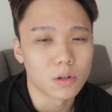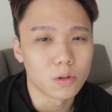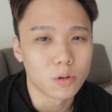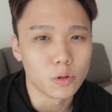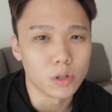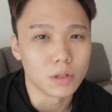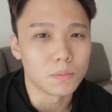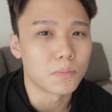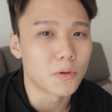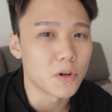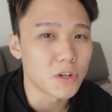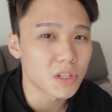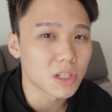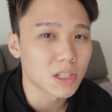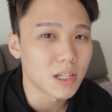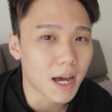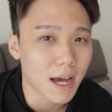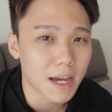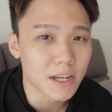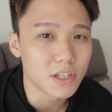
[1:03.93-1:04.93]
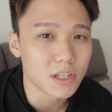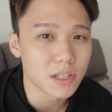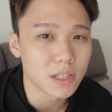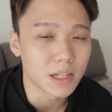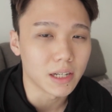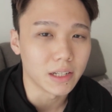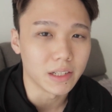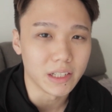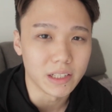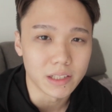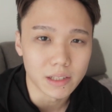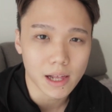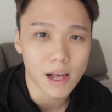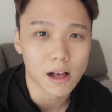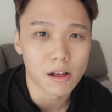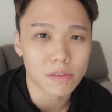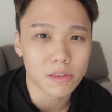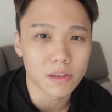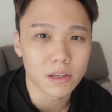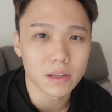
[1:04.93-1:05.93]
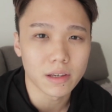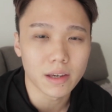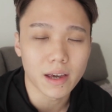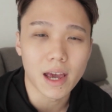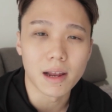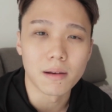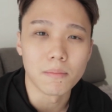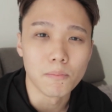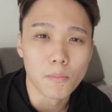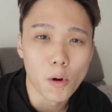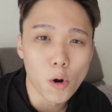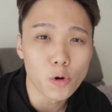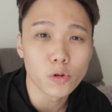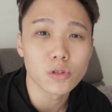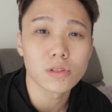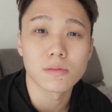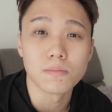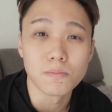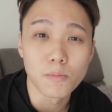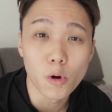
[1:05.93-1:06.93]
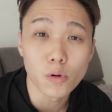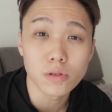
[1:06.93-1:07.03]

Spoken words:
Good personal hygiene and eat healthy, and most